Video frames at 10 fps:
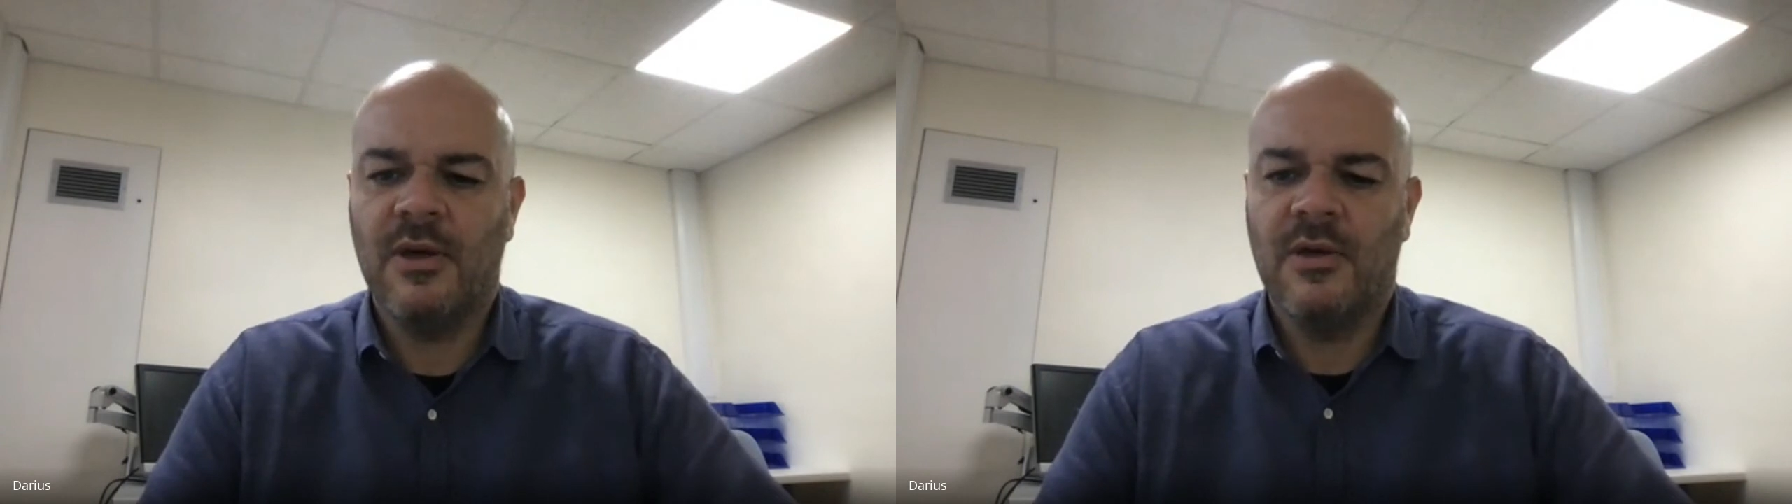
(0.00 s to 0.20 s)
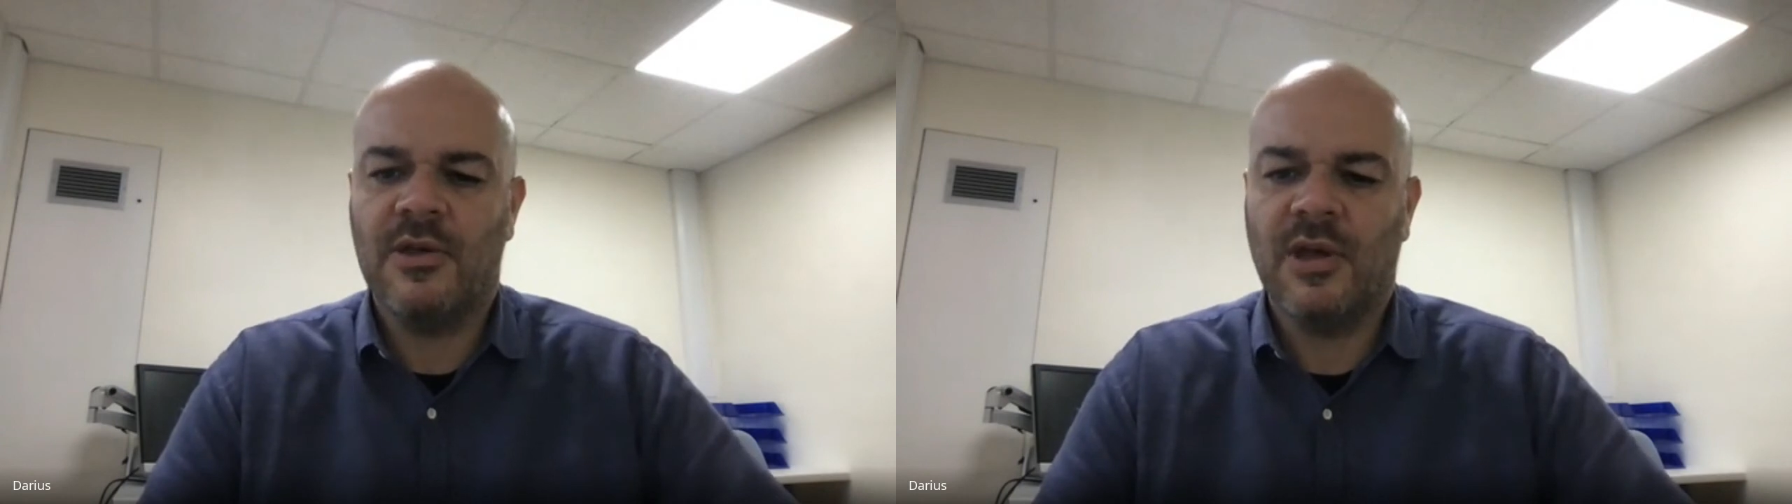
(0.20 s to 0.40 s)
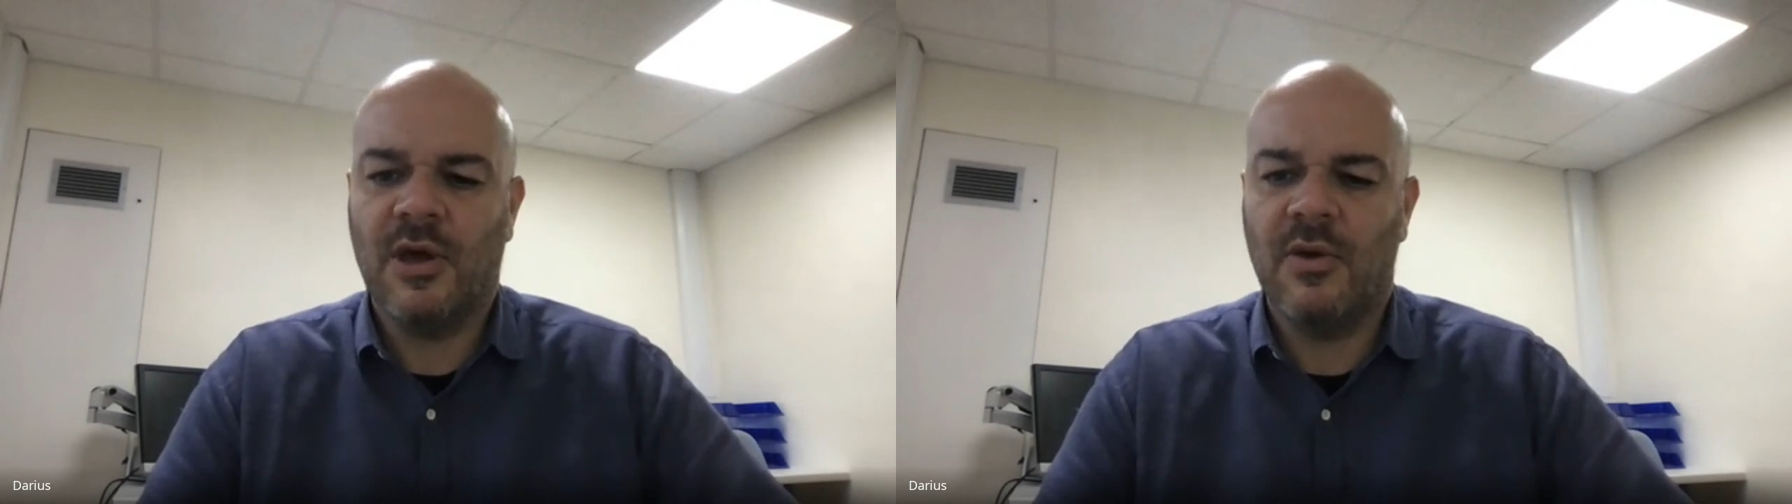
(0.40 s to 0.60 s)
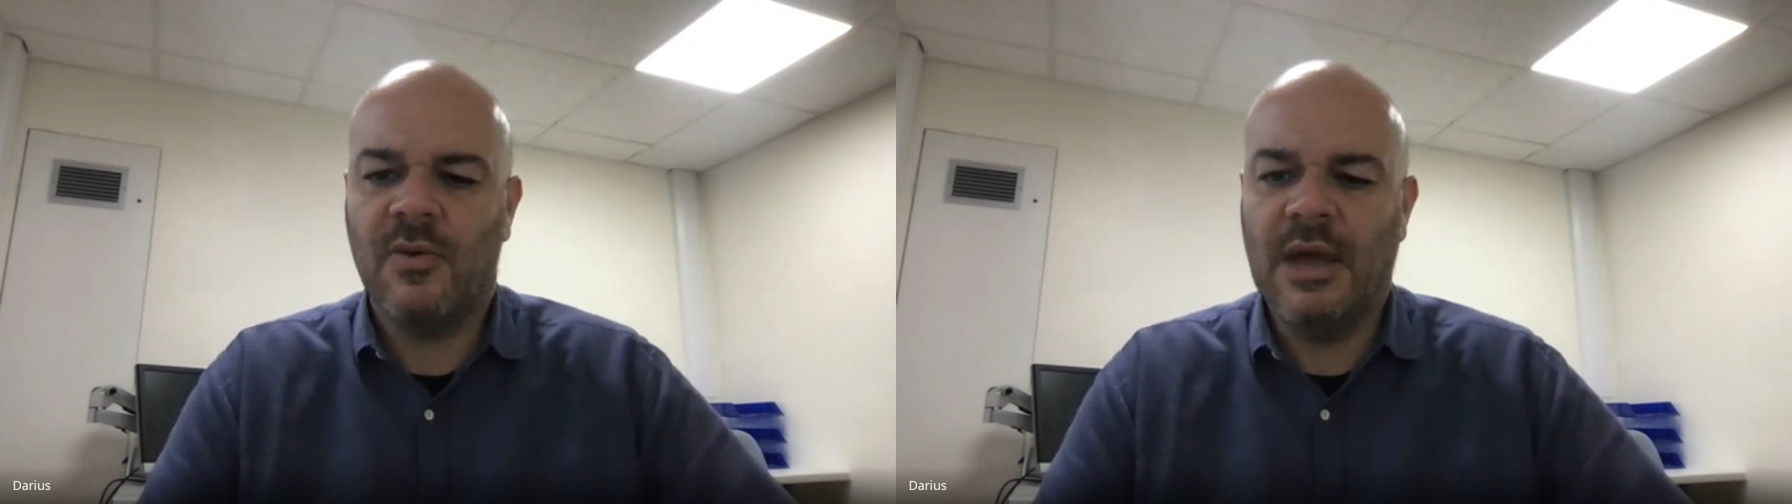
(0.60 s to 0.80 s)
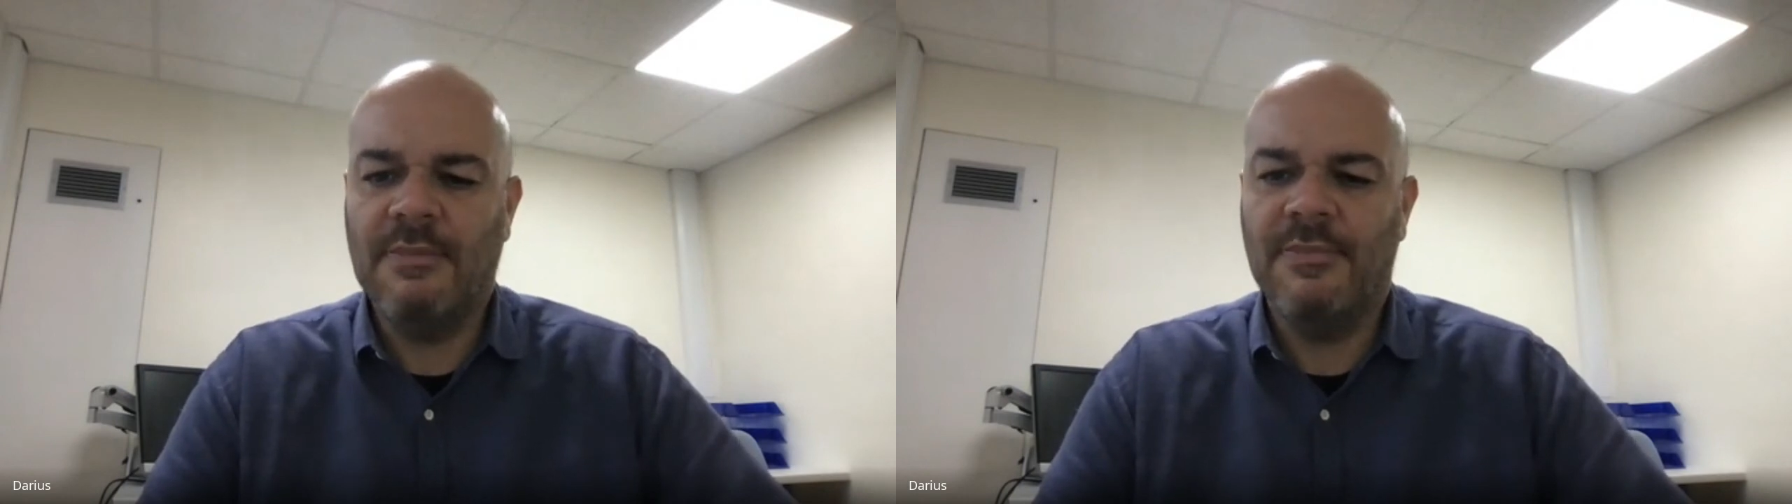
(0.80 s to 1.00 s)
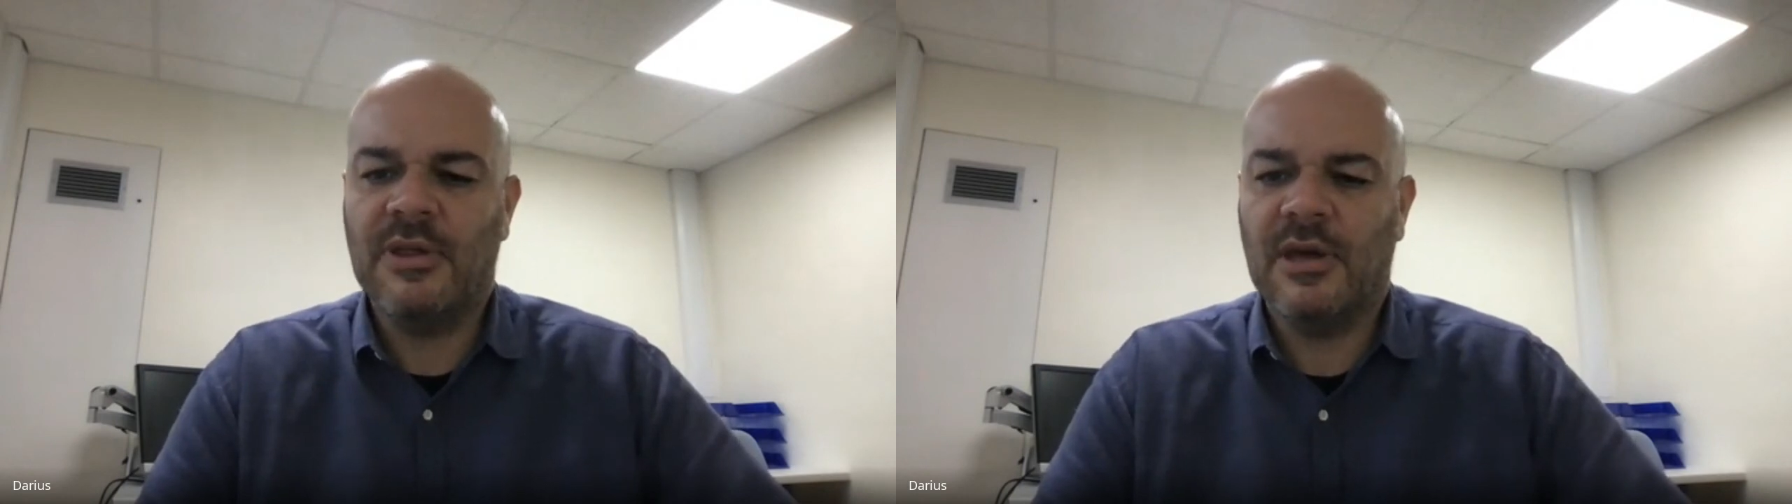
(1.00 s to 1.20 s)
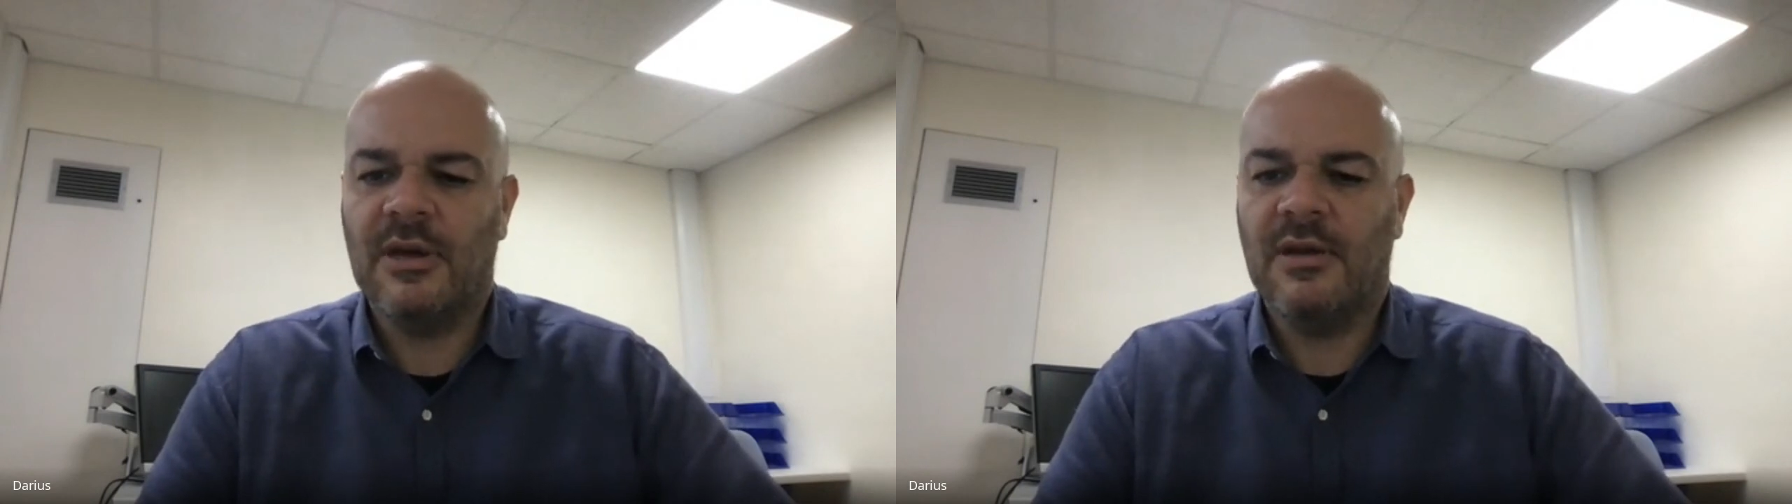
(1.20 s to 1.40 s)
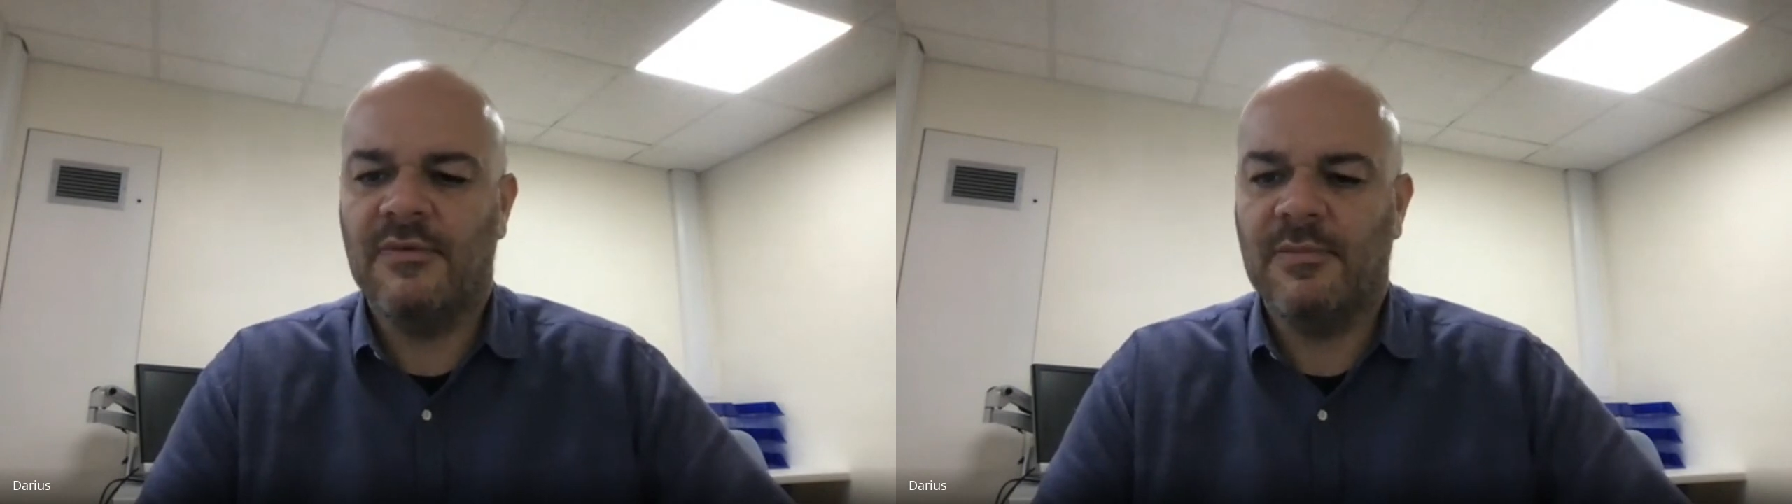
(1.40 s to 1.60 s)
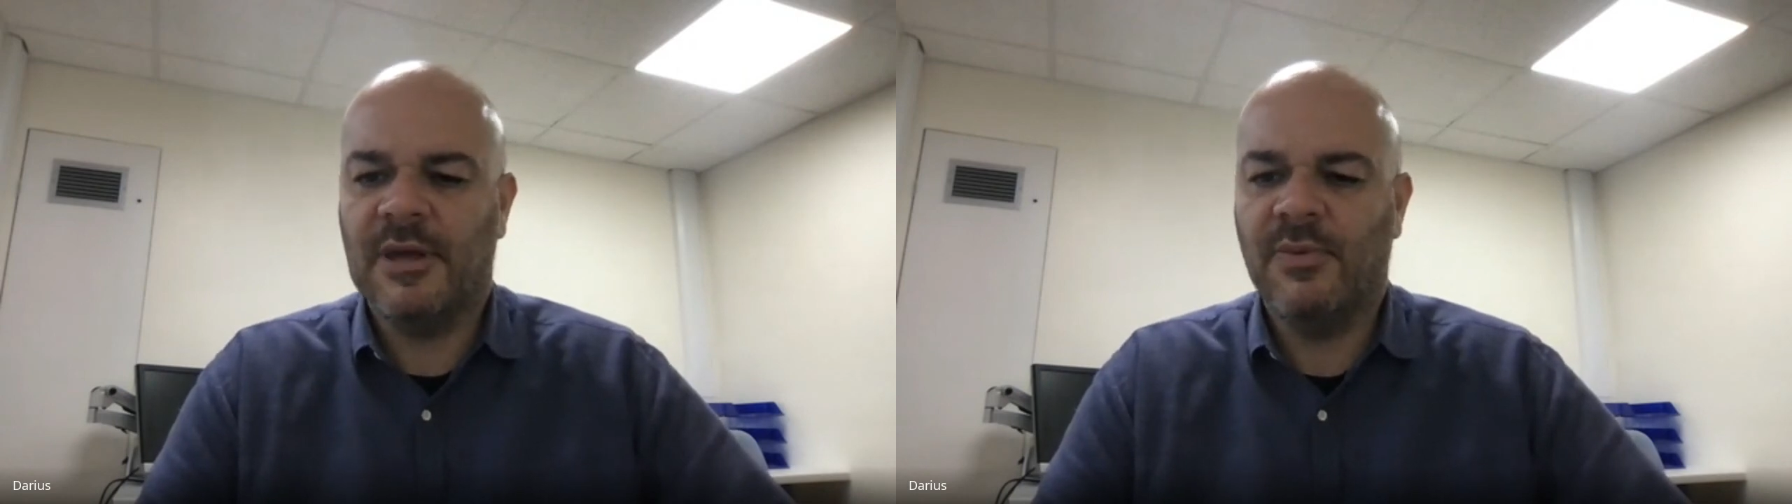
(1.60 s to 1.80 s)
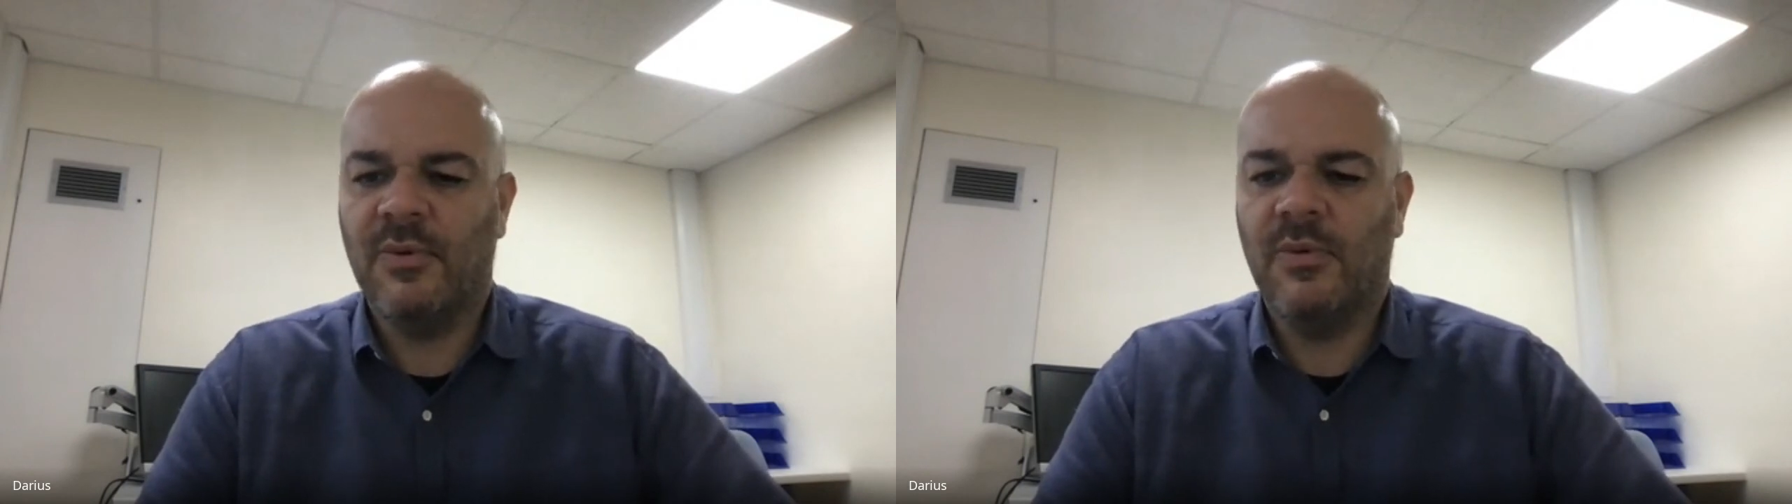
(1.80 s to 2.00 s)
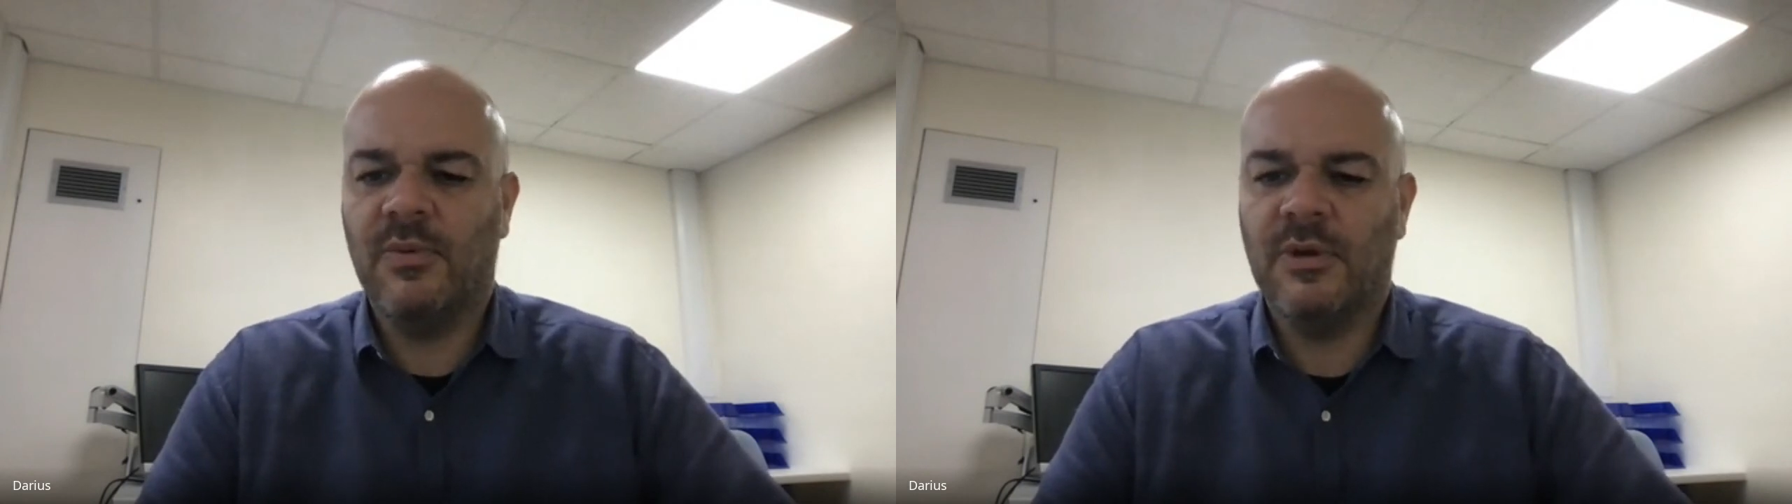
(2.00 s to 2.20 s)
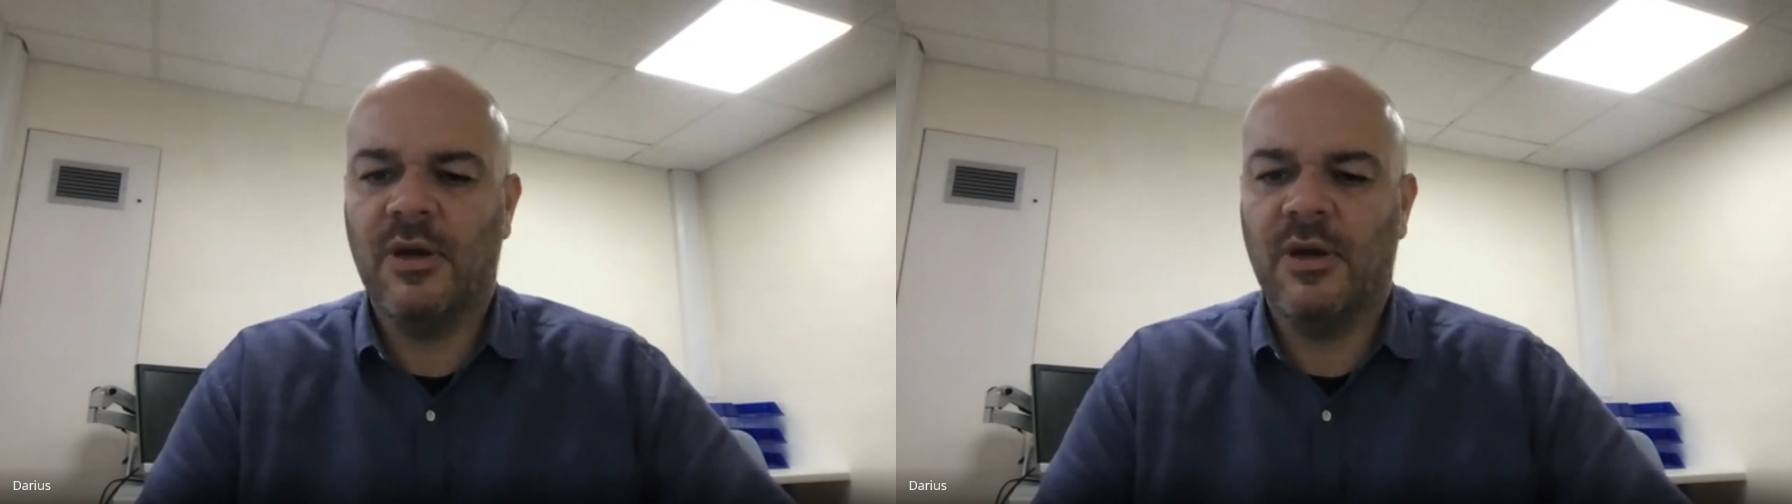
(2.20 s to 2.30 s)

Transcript: So in particular for people